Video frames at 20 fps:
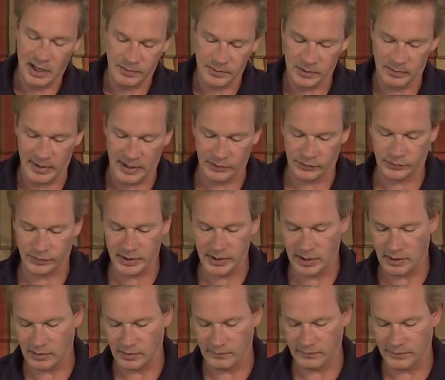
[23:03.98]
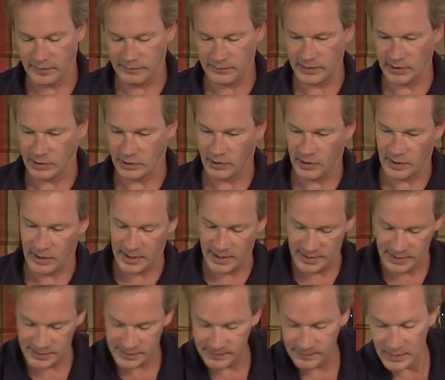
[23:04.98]
up to about three hundred fifty
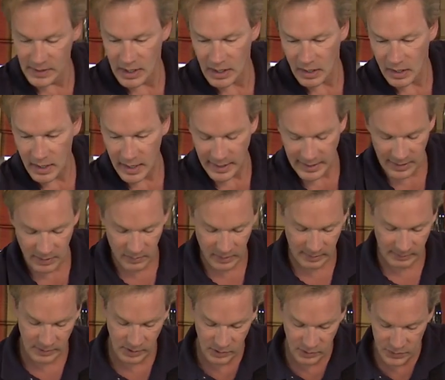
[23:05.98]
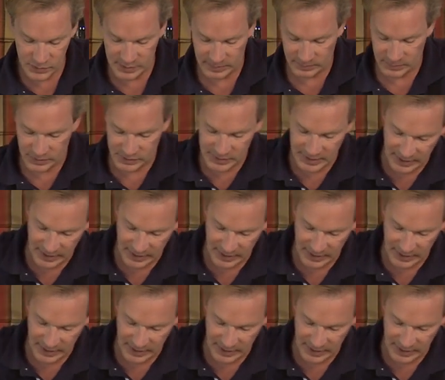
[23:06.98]
degrees. All right, now what I'm going to do is I'm going to